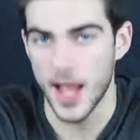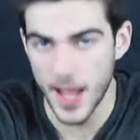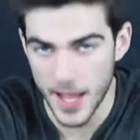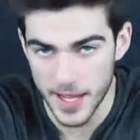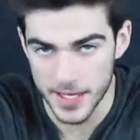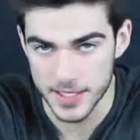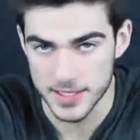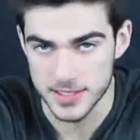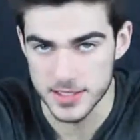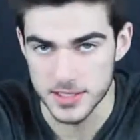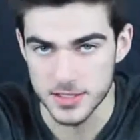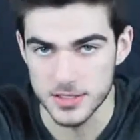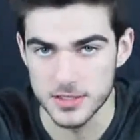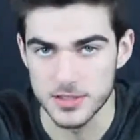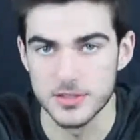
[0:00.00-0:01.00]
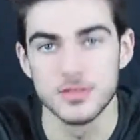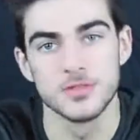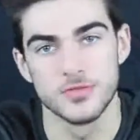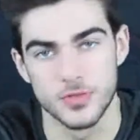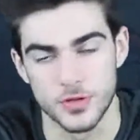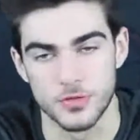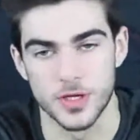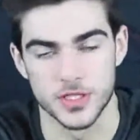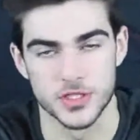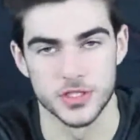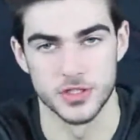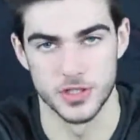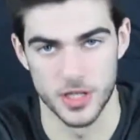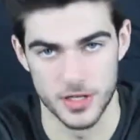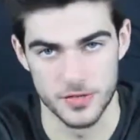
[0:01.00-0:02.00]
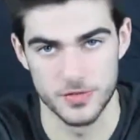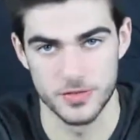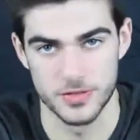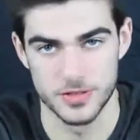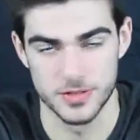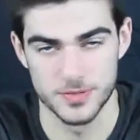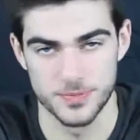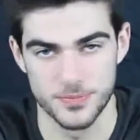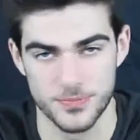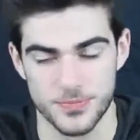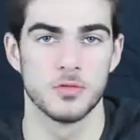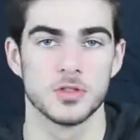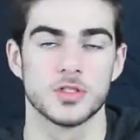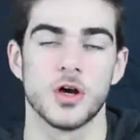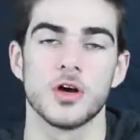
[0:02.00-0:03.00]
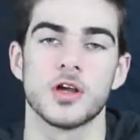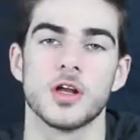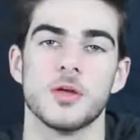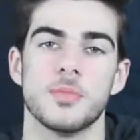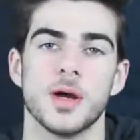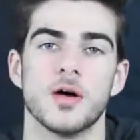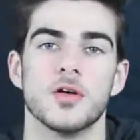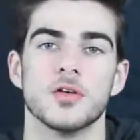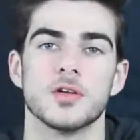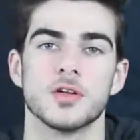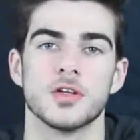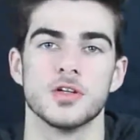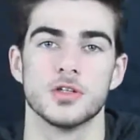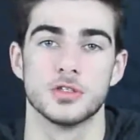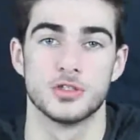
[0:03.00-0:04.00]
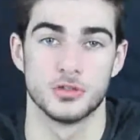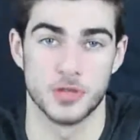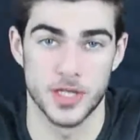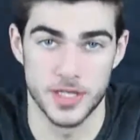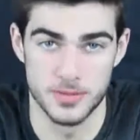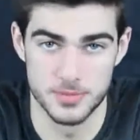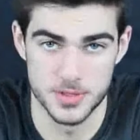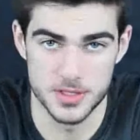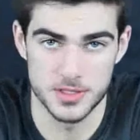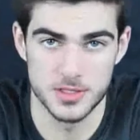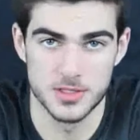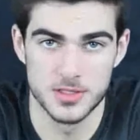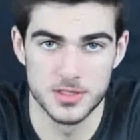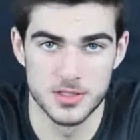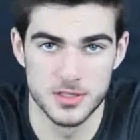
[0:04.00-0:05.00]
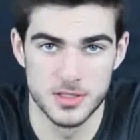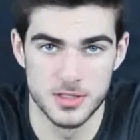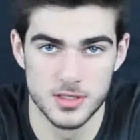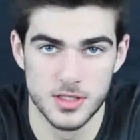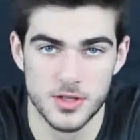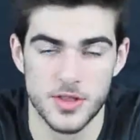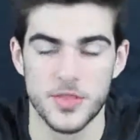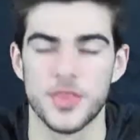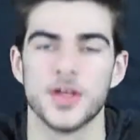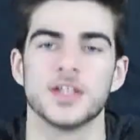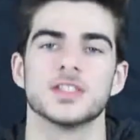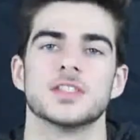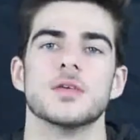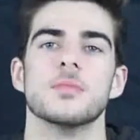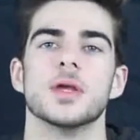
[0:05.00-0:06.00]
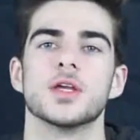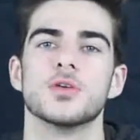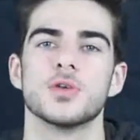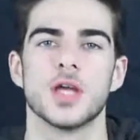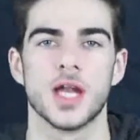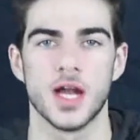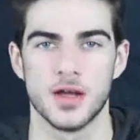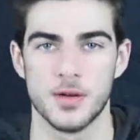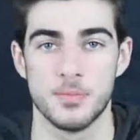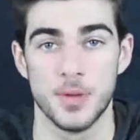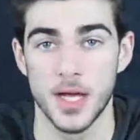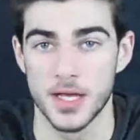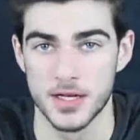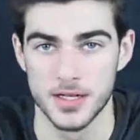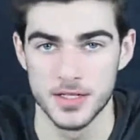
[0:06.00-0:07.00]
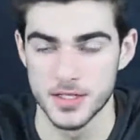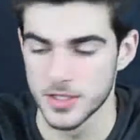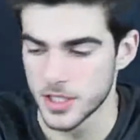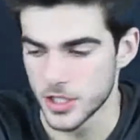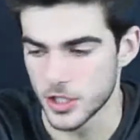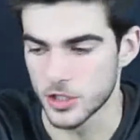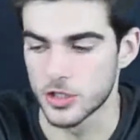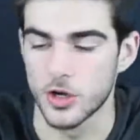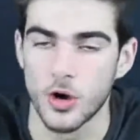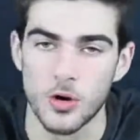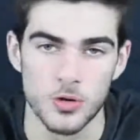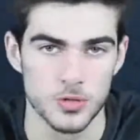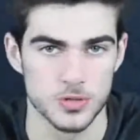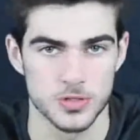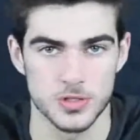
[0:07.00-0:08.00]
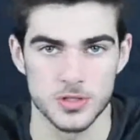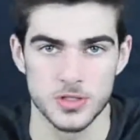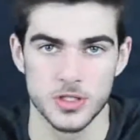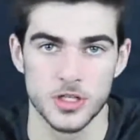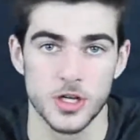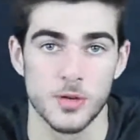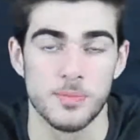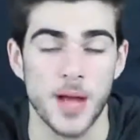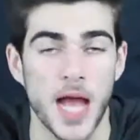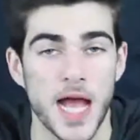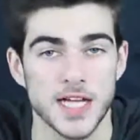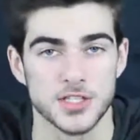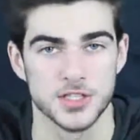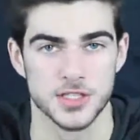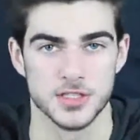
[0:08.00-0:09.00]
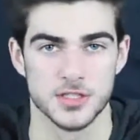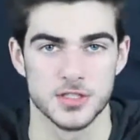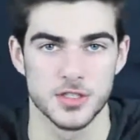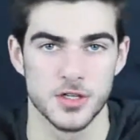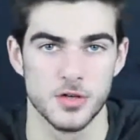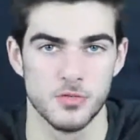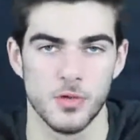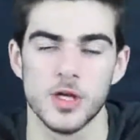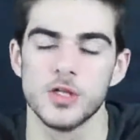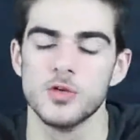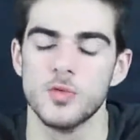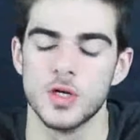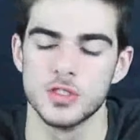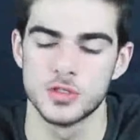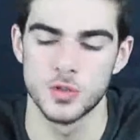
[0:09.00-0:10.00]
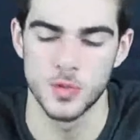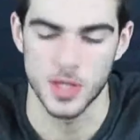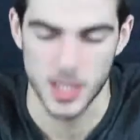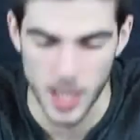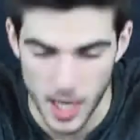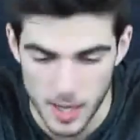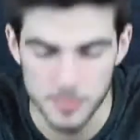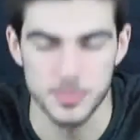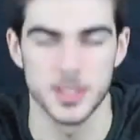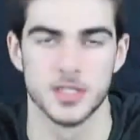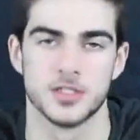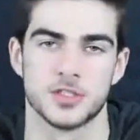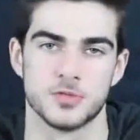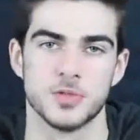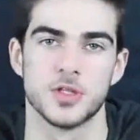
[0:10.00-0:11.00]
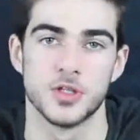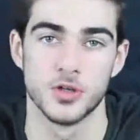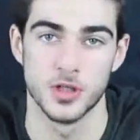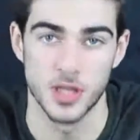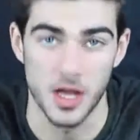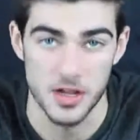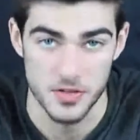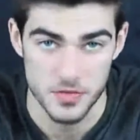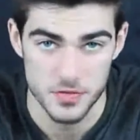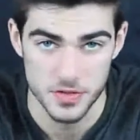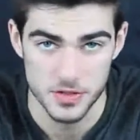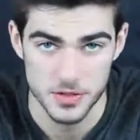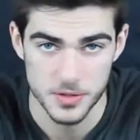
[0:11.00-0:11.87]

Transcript: and for the rest of your life. We're talking about your dreams, the things that make you get out of bed, your goals, your passions, what you want to accomplish with your life.